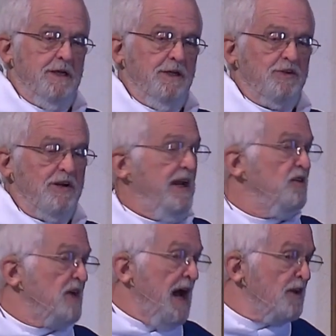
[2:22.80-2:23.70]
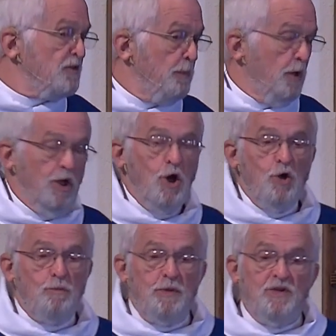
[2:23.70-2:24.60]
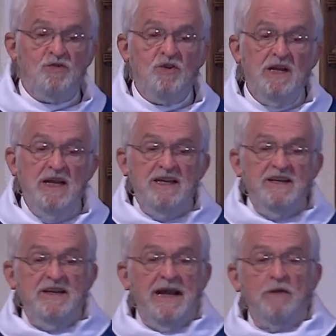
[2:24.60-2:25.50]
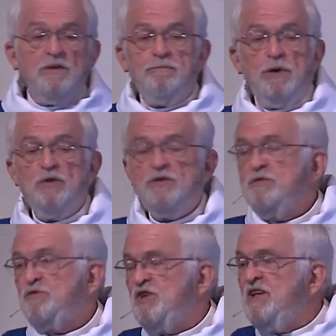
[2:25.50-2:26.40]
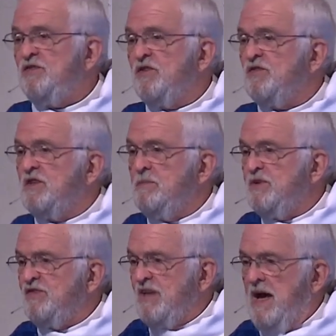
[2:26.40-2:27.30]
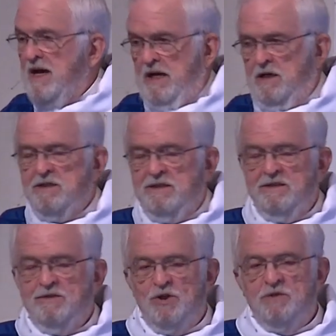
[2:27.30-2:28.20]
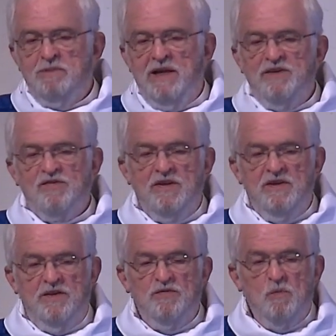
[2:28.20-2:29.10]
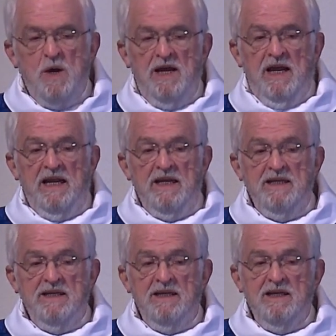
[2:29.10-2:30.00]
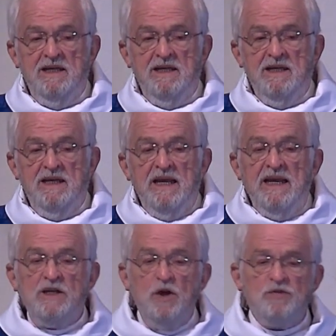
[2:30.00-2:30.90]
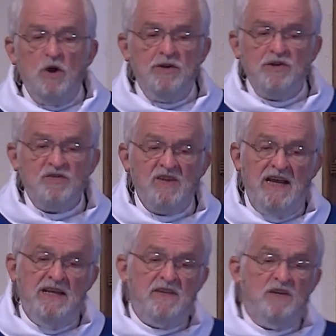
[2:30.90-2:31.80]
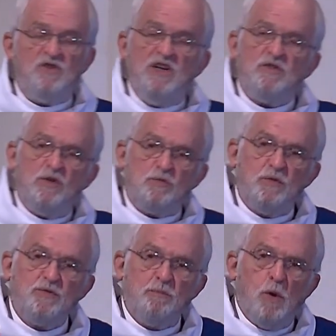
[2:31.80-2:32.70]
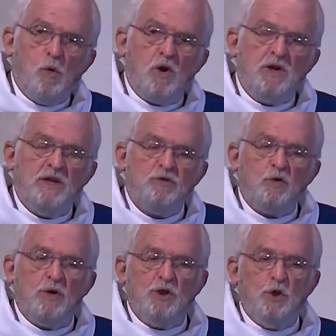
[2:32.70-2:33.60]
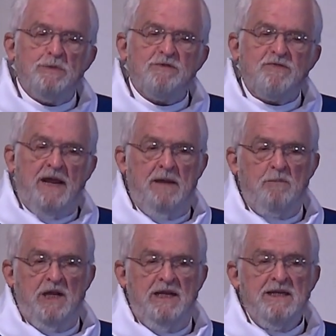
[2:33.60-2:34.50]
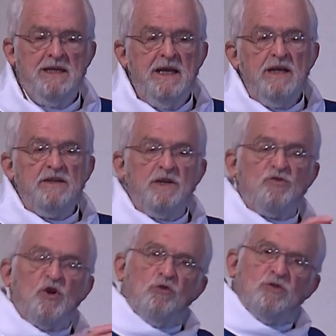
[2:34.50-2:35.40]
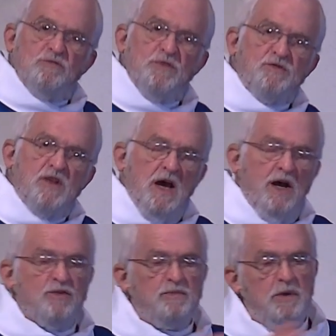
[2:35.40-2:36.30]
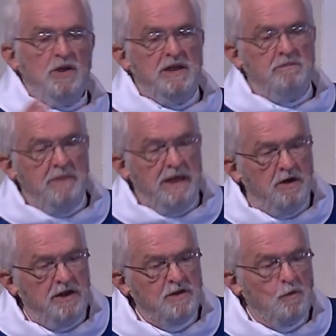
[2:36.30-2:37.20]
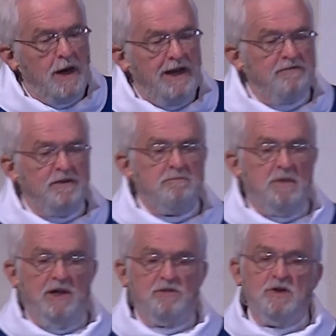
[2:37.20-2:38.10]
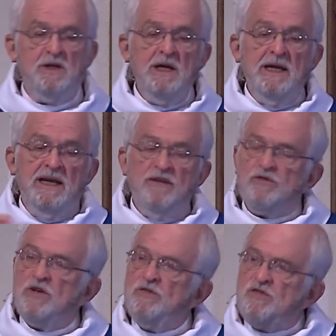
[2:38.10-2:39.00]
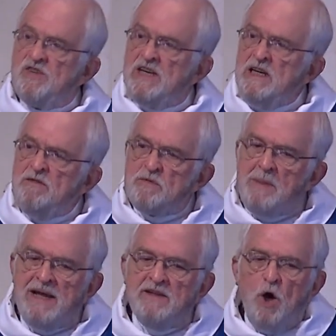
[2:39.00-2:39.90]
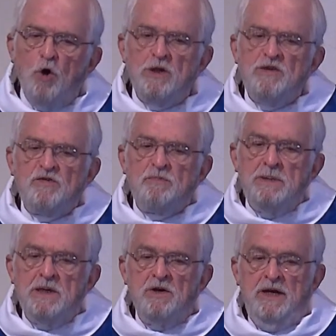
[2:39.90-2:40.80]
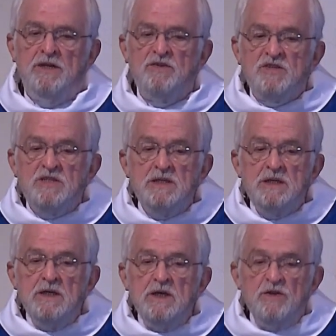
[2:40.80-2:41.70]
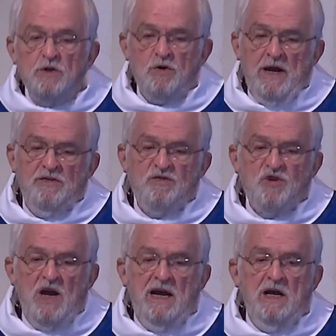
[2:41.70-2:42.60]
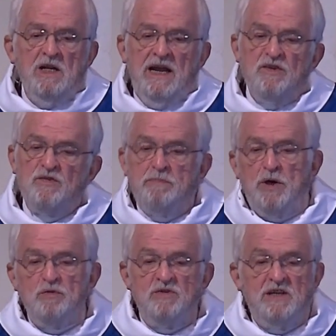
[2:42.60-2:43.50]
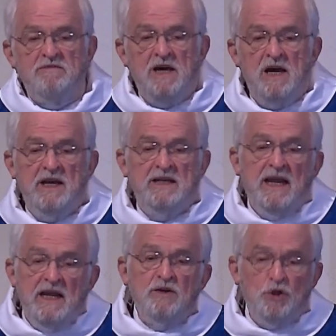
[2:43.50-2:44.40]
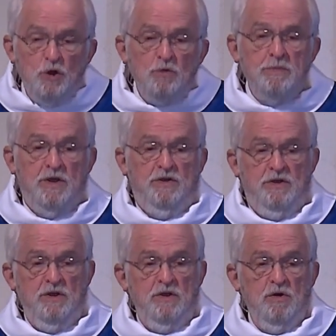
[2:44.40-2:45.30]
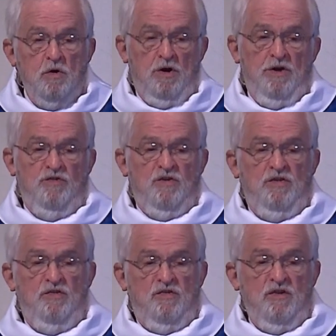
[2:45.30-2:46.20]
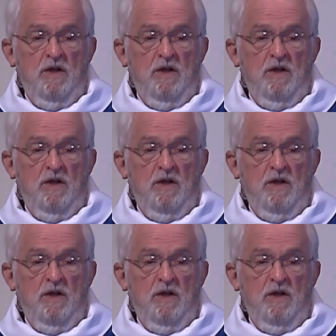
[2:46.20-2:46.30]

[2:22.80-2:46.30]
Today's gospel opens now the birth of Jesus the Messiah took place in this way. It goes on to say that Jesus was born into a human family, that Joseph is the husband and Mary the wife and mother. He's conceived by the Holy Spirit. The Christ child has both divine and human origins.